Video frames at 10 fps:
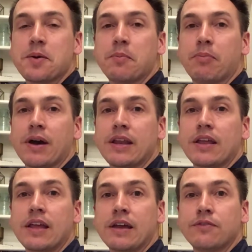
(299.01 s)
But
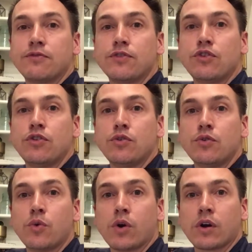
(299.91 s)
if
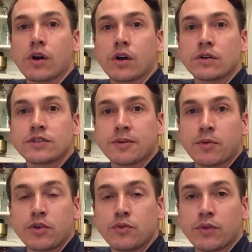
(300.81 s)
you are
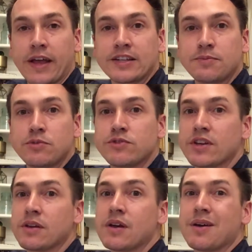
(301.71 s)
someone who likes
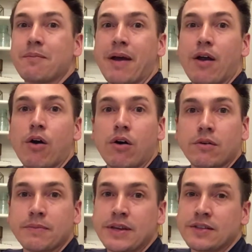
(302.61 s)
music, by all
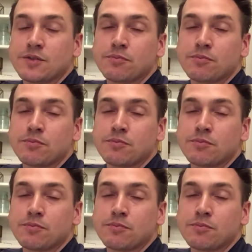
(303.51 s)
means,